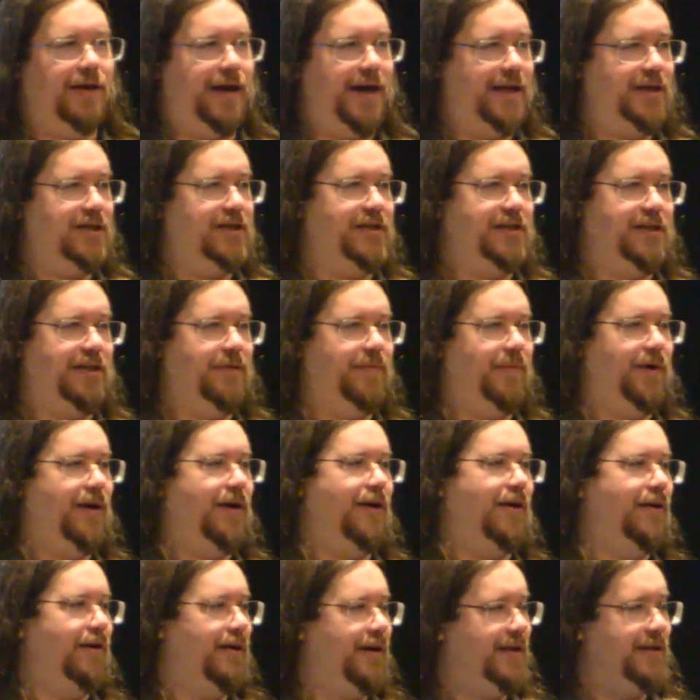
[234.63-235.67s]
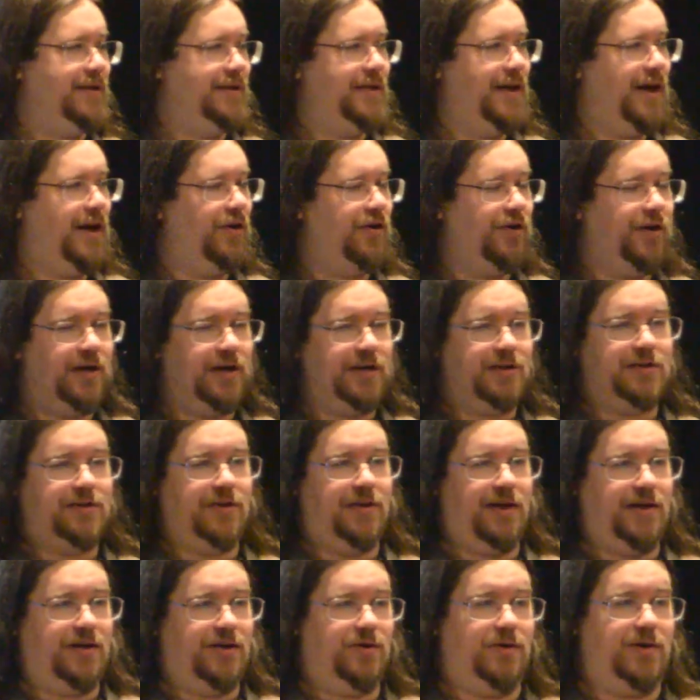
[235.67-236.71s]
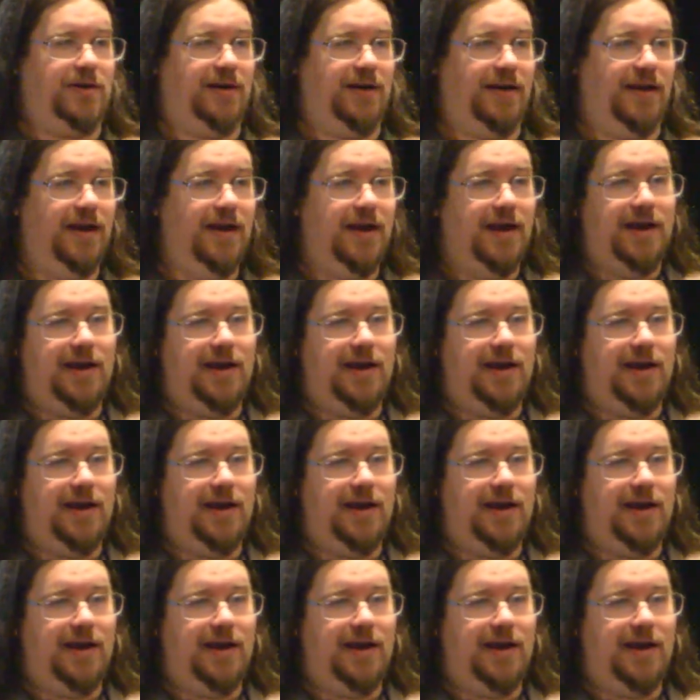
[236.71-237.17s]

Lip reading: HTML, etc., so that you can